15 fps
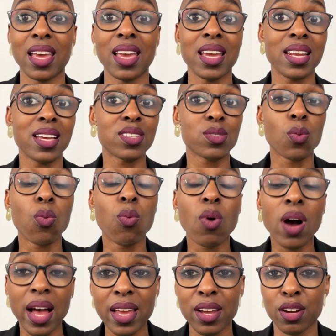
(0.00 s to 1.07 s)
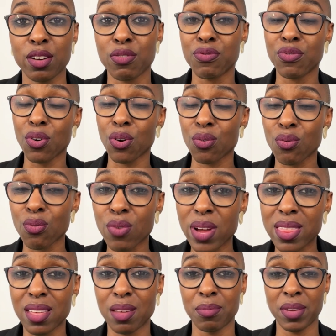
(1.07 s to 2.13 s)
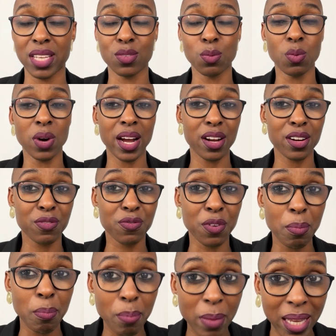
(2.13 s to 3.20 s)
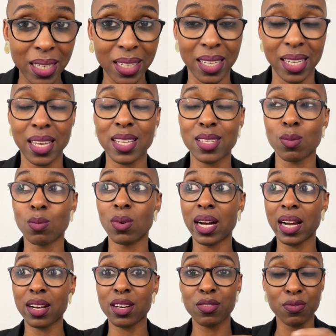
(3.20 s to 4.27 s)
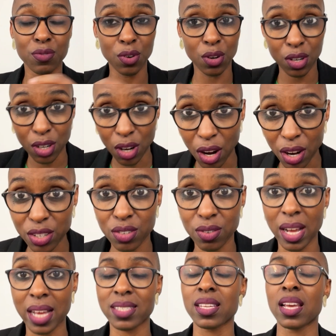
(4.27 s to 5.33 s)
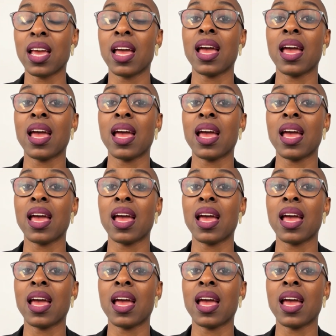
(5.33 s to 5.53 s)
It is wired for rhythm. It's wired for melody. It's wired for contrast.